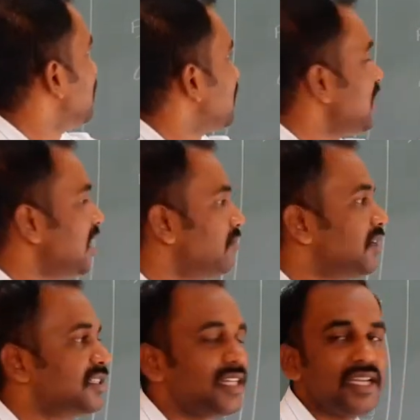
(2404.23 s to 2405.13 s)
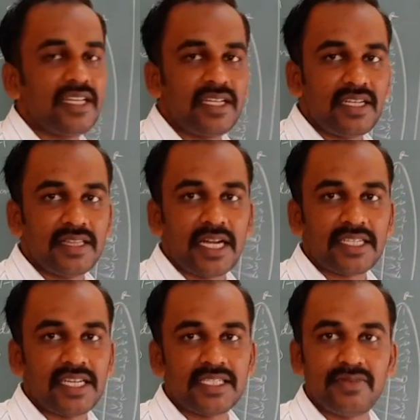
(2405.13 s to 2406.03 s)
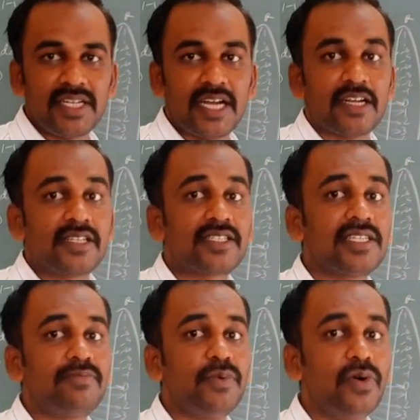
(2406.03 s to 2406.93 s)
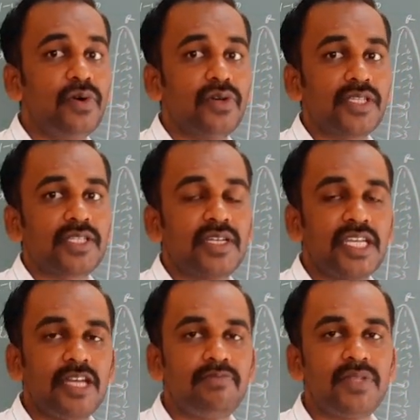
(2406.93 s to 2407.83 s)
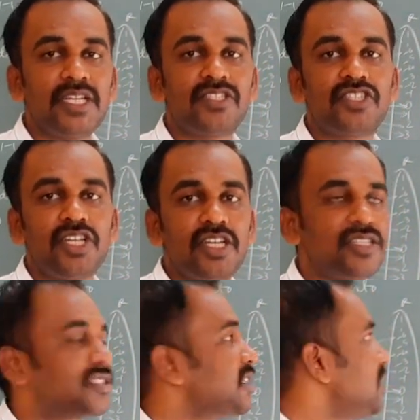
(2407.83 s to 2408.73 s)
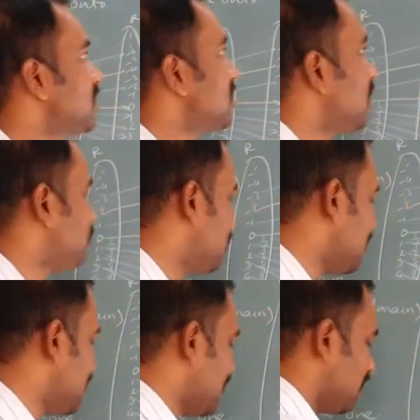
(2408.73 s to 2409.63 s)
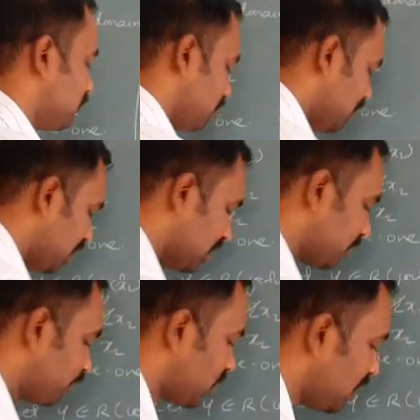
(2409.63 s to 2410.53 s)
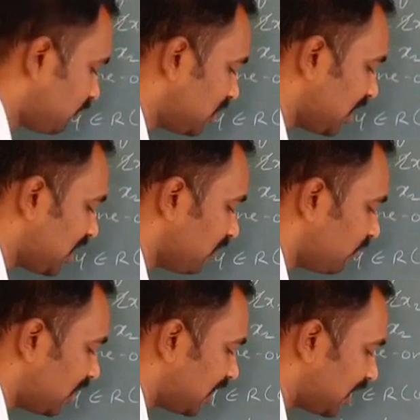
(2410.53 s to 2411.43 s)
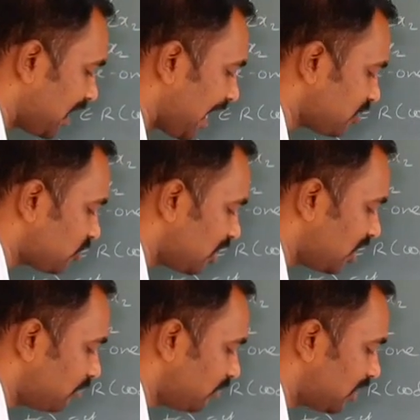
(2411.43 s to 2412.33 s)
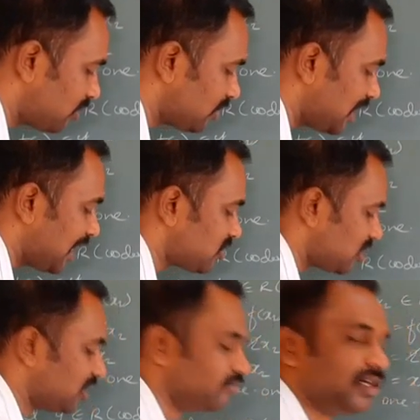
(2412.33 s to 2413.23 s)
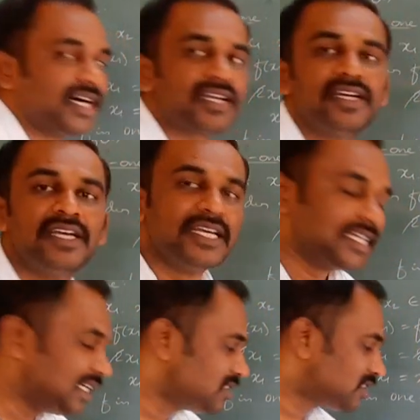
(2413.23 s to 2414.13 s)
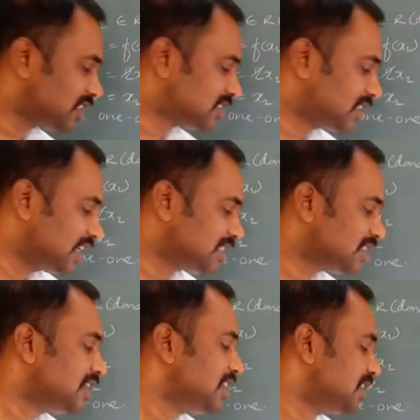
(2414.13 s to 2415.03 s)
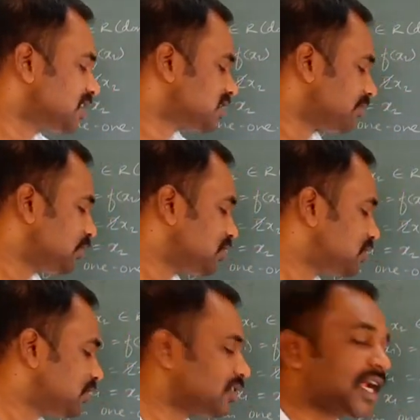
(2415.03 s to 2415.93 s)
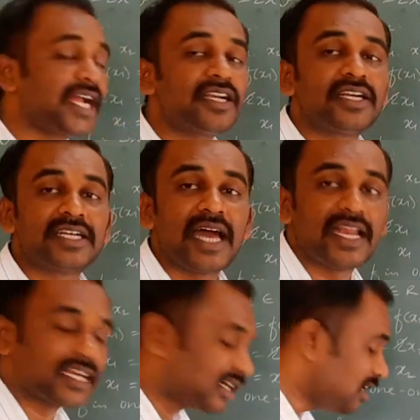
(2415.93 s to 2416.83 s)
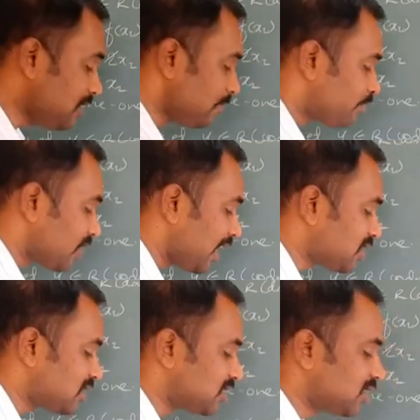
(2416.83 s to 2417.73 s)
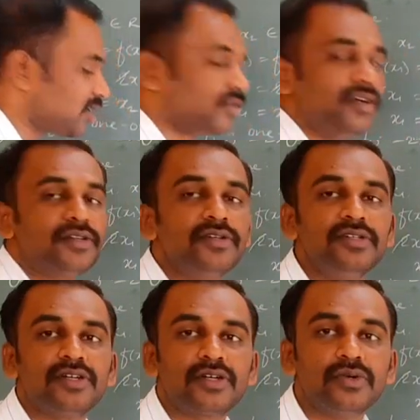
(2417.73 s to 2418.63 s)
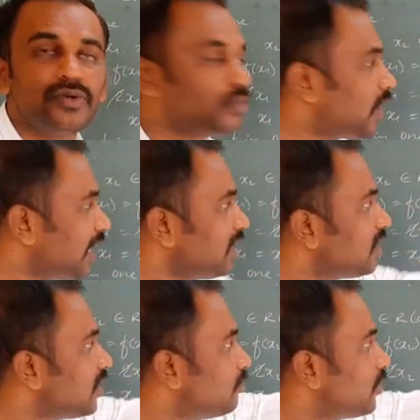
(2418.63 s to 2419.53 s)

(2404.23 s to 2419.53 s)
real number is there. In that case we get it. Suppose if they change instead of a real number, if they give one a natural number to the natural number, in such case it is sufficient to write directly x is equal to 2. Why?